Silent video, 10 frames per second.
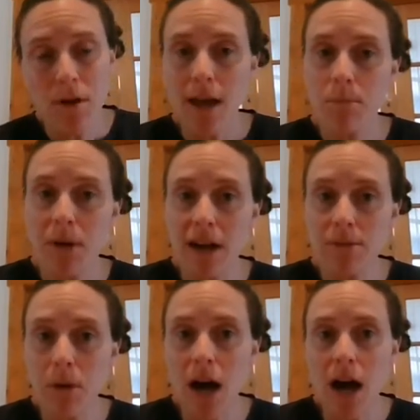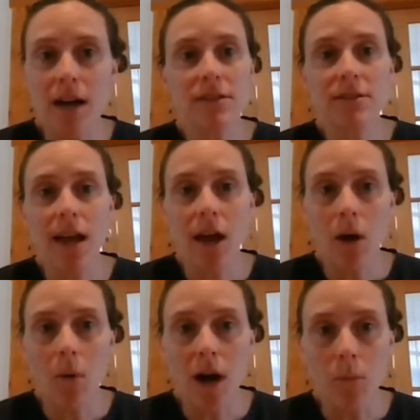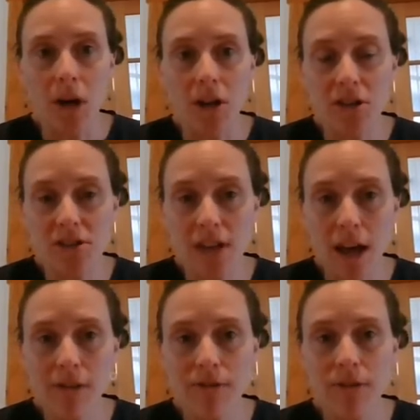and press pause and go on one yourself,